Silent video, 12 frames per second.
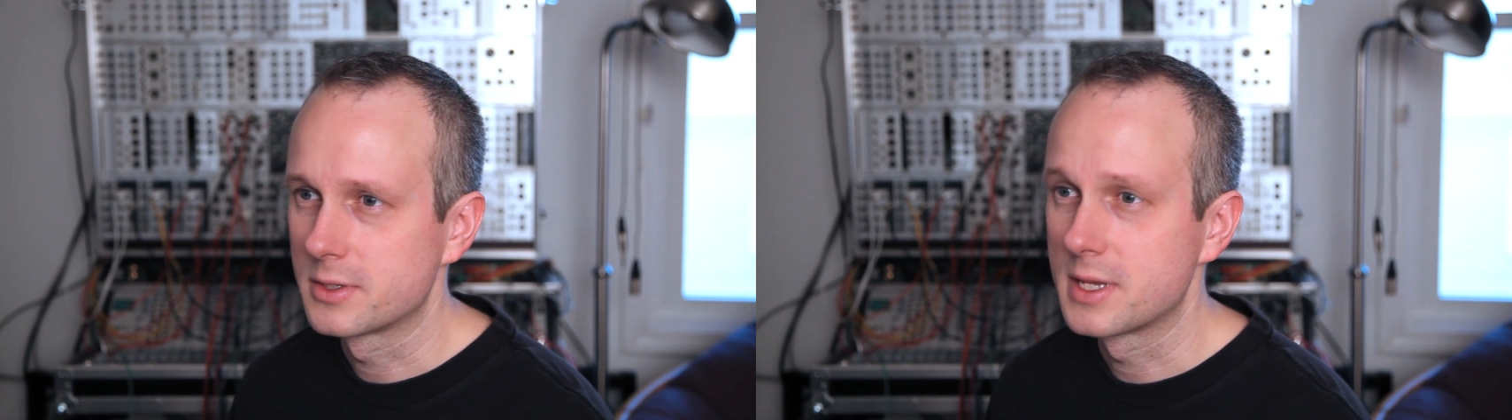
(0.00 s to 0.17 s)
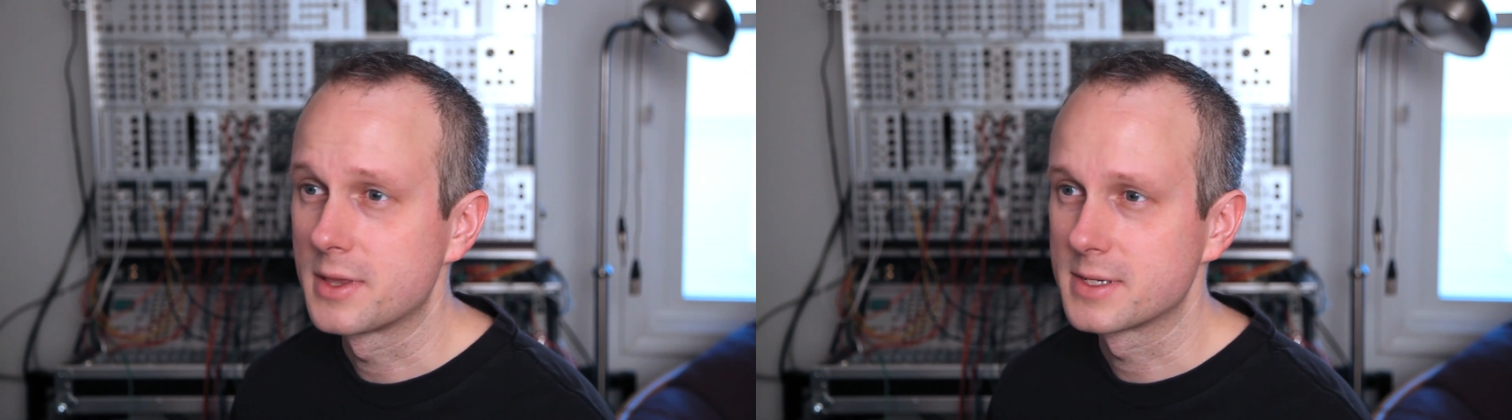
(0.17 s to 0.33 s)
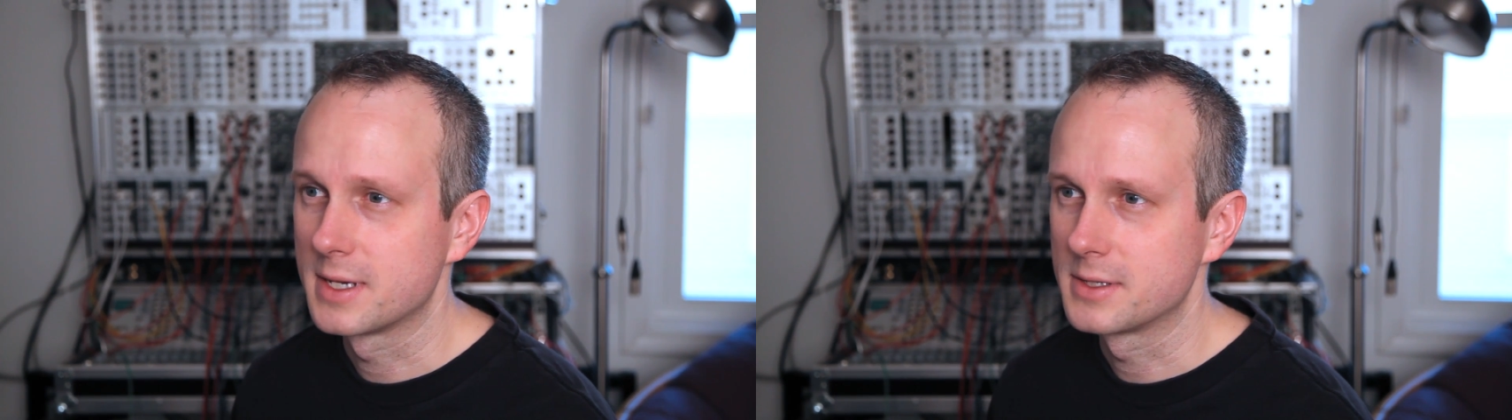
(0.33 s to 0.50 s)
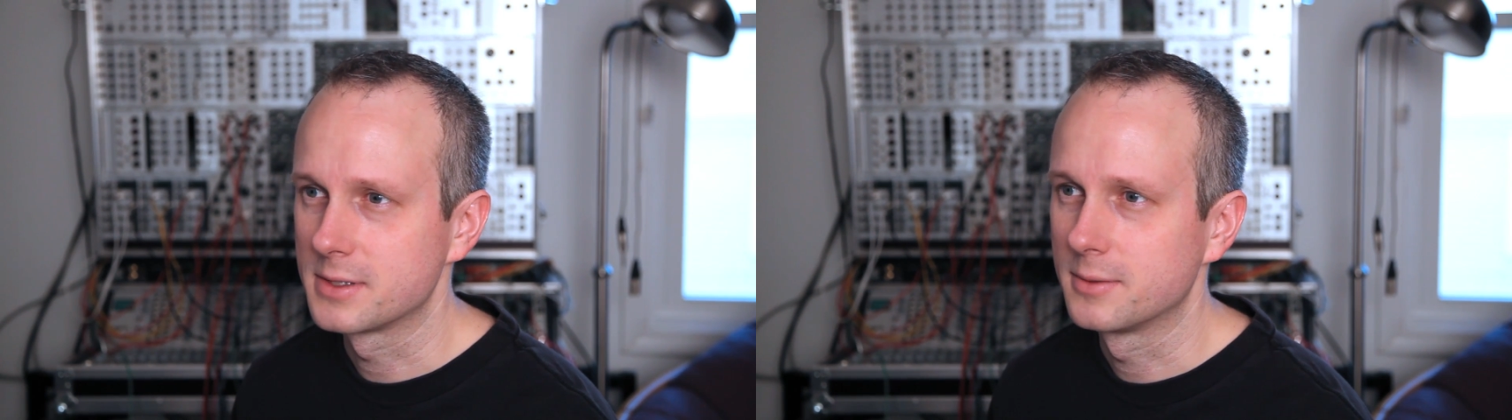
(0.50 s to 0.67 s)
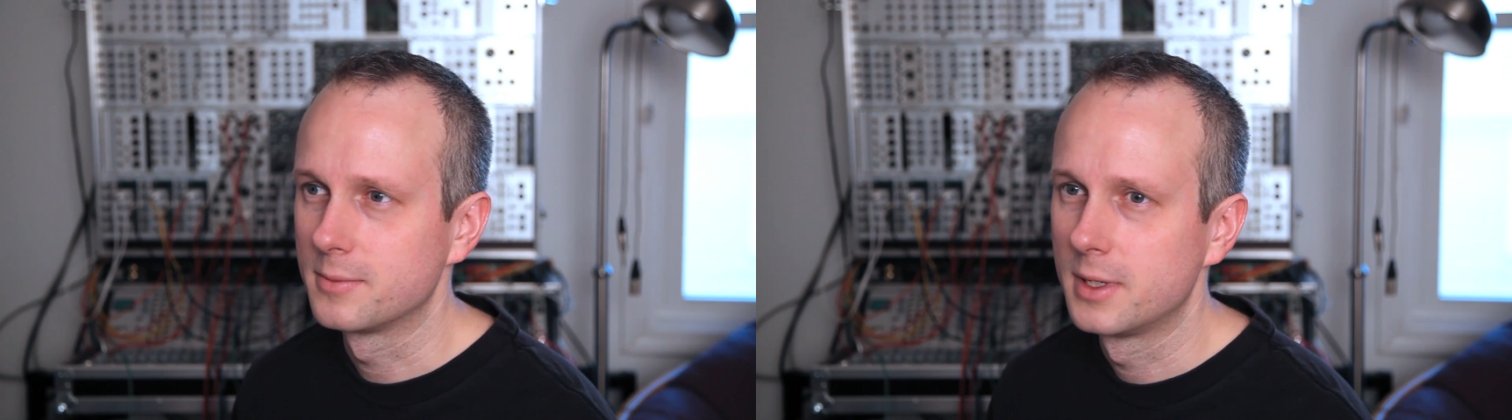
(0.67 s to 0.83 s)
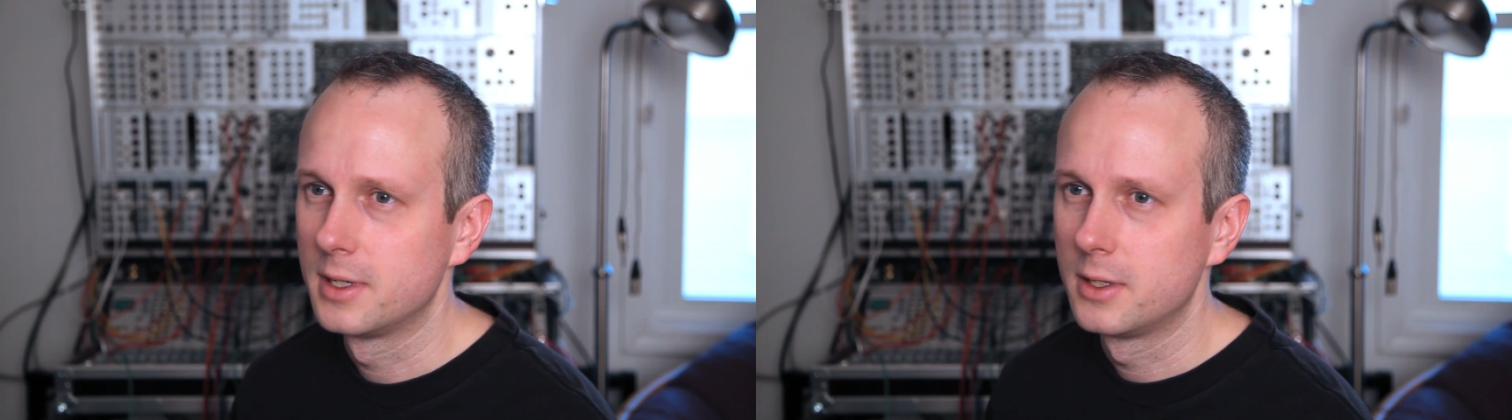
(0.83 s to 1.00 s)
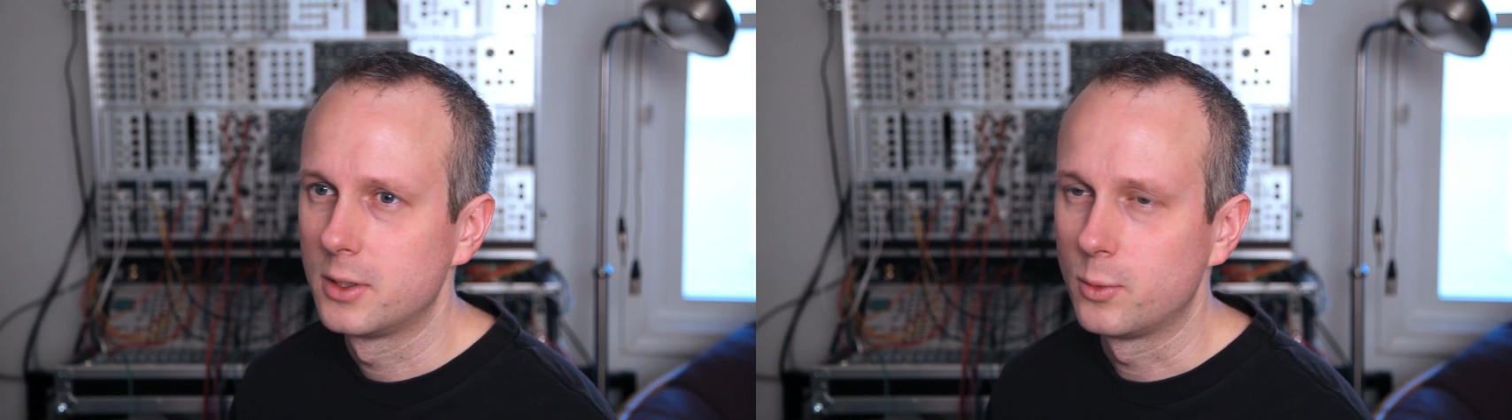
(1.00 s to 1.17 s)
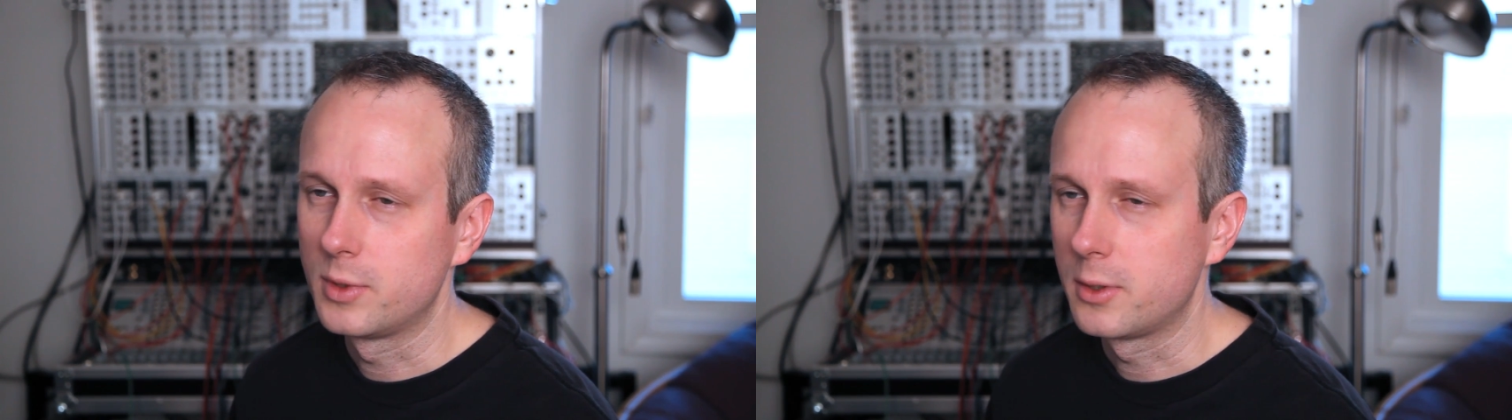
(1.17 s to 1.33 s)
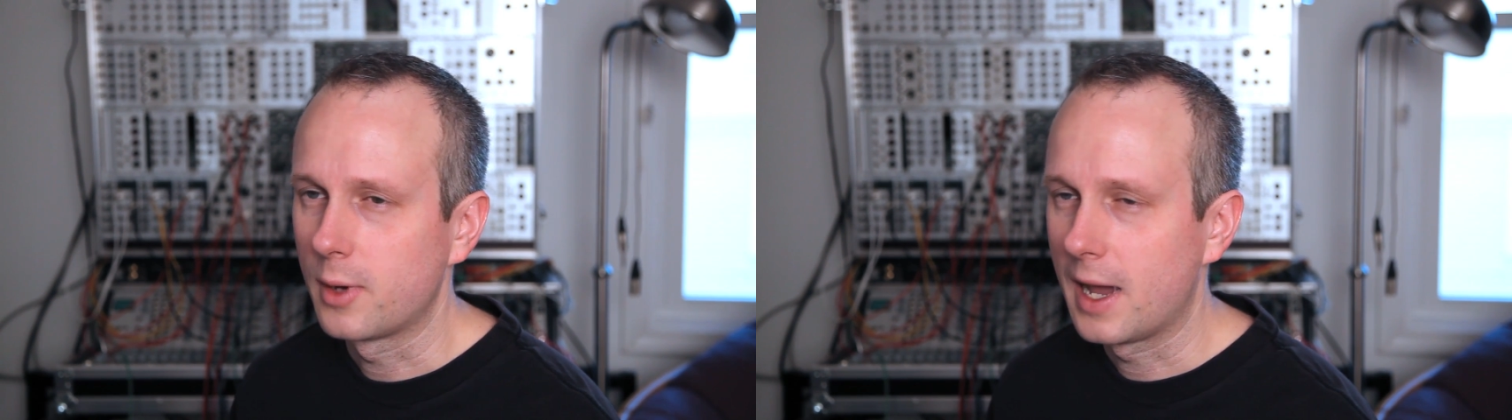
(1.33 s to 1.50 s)
synthesizer.
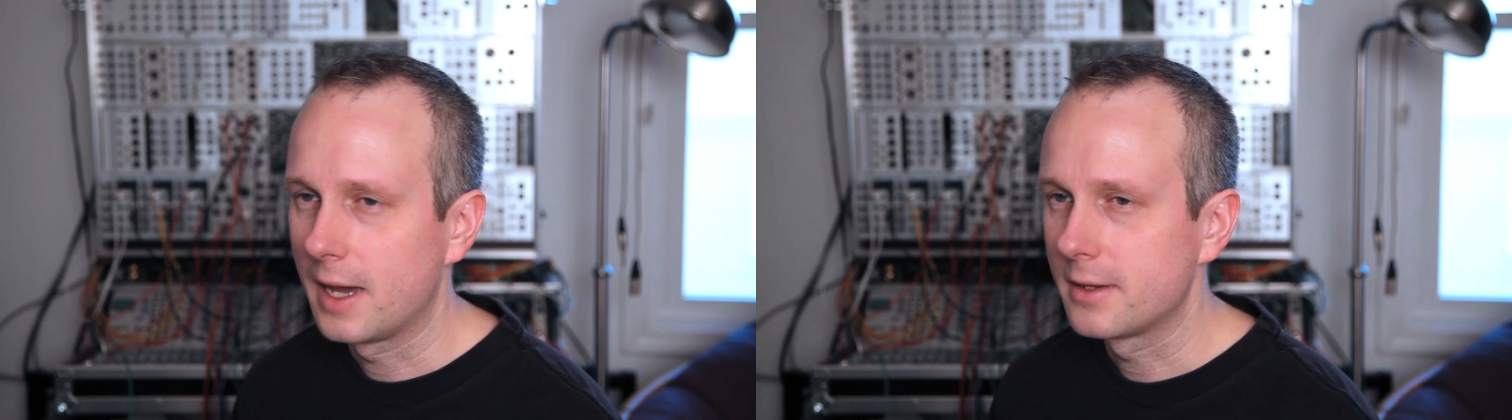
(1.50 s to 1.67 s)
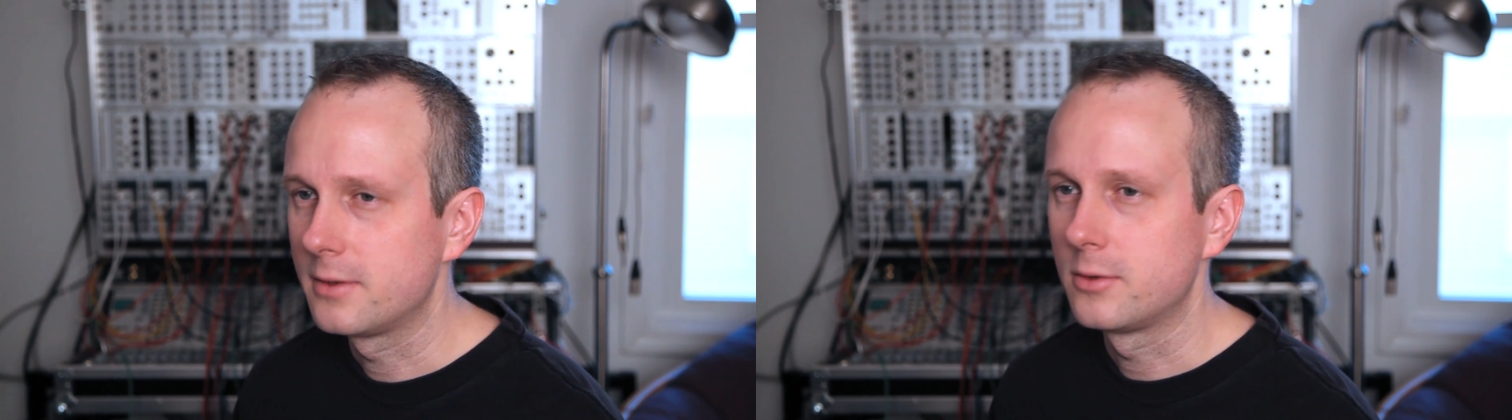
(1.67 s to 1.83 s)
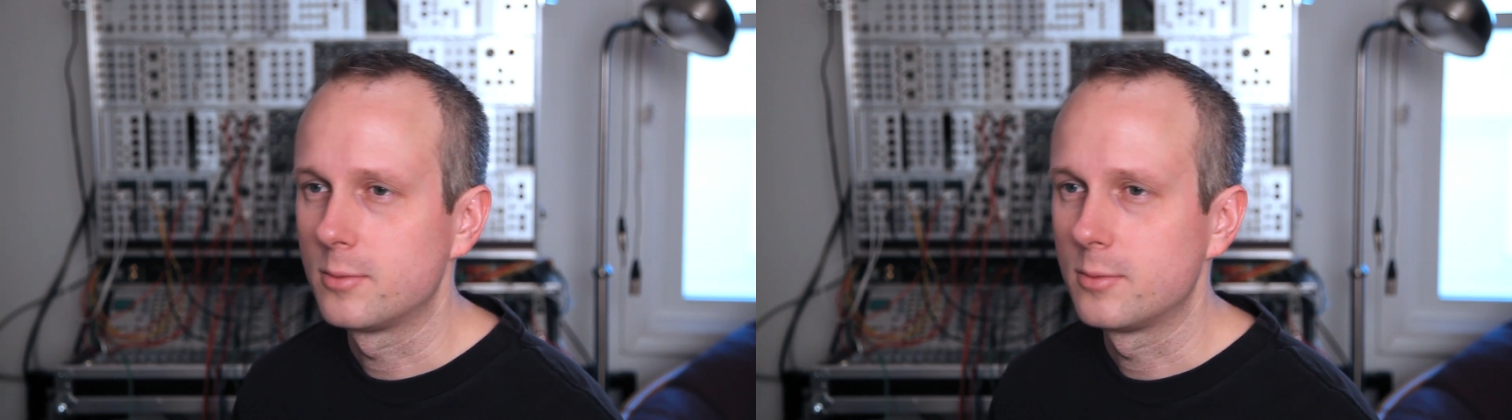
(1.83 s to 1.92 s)
When you add a new